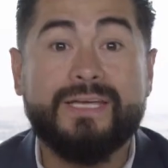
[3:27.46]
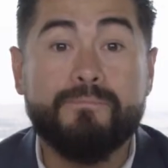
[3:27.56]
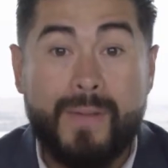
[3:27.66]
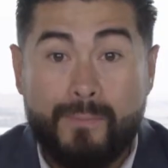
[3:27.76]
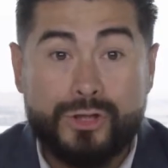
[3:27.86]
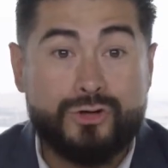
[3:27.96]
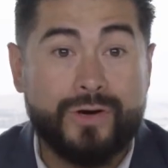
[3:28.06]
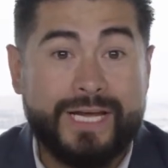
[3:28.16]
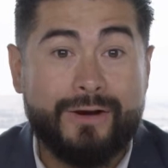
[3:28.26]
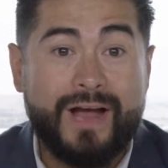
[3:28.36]
Memory
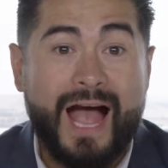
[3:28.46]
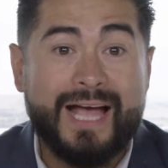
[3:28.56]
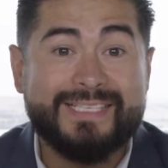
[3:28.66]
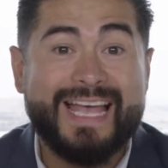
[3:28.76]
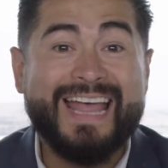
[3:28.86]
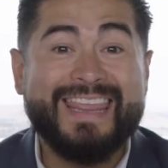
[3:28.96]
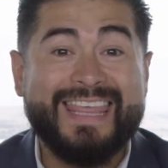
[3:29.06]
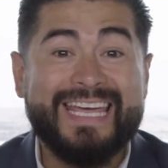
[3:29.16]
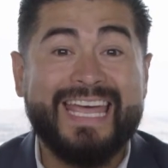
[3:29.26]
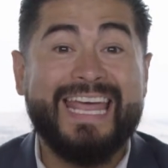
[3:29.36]
trick here, guys,
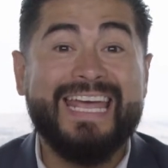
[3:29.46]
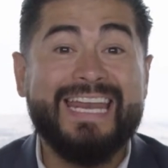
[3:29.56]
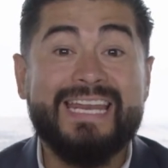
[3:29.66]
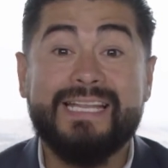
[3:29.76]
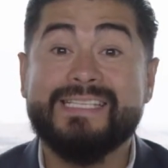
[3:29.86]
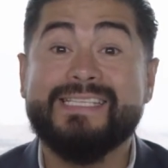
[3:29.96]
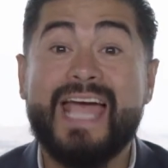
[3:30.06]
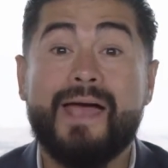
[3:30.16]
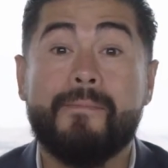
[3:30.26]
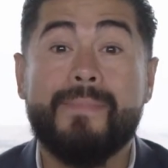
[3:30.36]
think
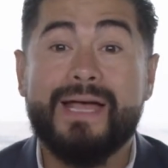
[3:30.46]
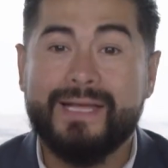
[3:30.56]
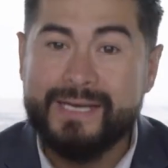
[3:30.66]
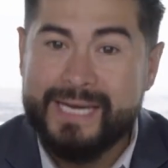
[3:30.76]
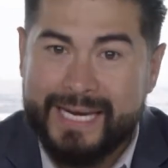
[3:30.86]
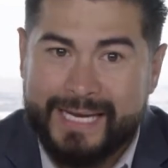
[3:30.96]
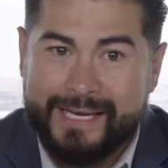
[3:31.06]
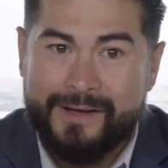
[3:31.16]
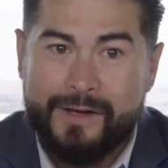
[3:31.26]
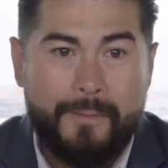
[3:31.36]

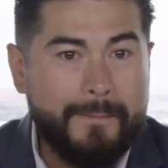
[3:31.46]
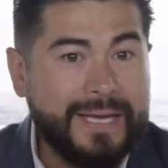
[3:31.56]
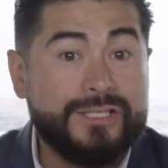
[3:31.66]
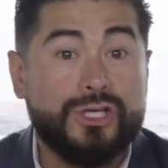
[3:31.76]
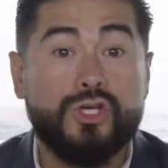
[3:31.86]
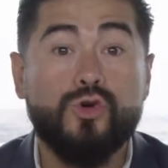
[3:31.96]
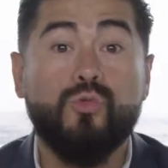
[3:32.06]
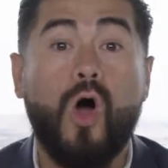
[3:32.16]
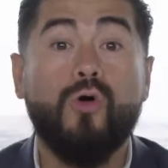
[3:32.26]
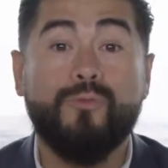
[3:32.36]
indemnity means you
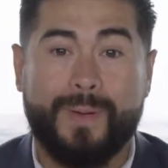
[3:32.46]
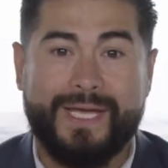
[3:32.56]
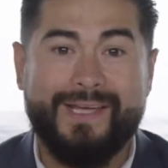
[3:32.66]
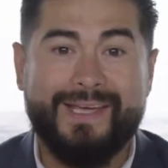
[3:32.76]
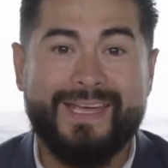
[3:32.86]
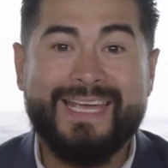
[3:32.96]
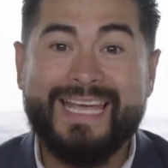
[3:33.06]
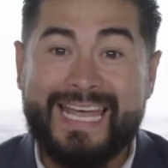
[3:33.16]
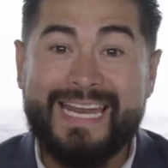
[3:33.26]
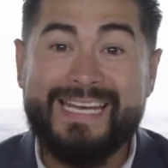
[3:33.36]
won't be
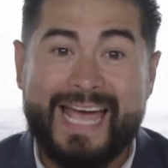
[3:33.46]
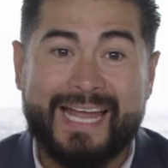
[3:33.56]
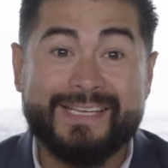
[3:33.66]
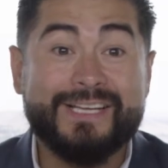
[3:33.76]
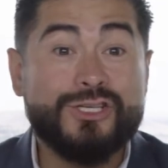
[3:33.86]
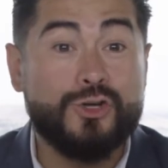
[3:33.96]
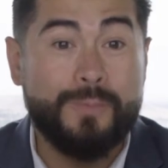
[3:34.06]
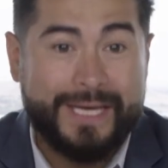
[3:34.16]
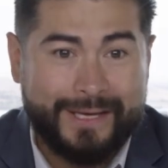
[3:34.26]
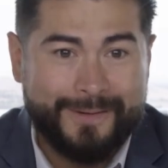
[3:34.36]
in debt to
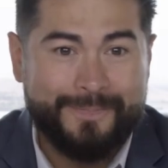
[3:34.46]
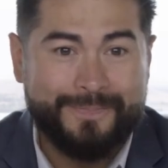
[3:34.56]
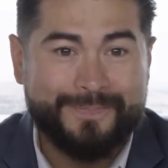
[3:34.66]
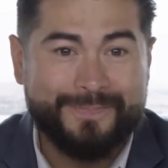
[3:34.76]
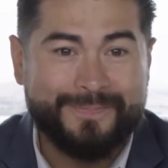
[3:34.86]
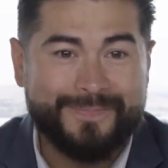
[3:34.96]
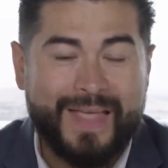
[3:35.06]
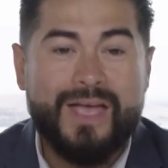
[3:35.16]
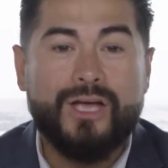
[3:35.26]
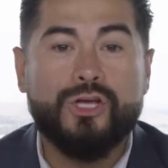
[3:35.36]
me.
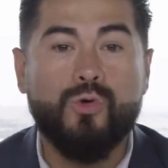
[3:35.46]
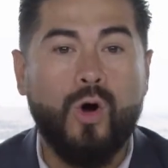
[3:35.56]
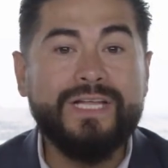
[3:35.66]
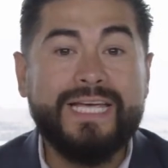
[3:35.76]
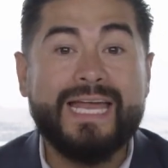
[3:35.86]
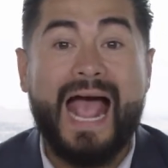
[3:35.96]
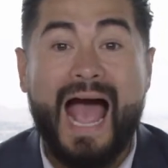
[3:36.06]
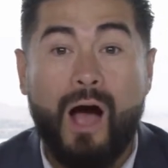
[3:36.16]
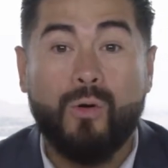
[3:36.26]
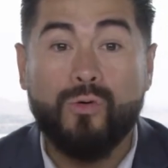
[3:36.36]
You only get
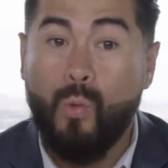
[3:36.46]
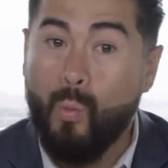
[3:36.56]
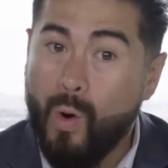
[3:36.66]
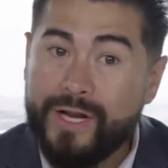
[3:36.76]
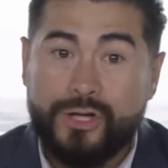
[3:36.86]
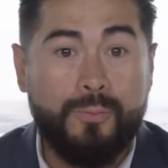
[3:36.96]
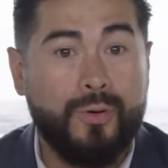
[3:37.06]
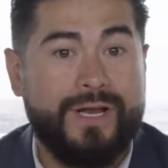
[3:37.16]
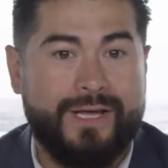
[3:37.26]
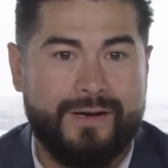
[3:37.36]
out what you
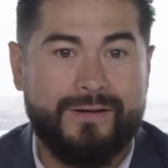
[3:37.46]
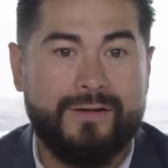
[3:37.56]
put in.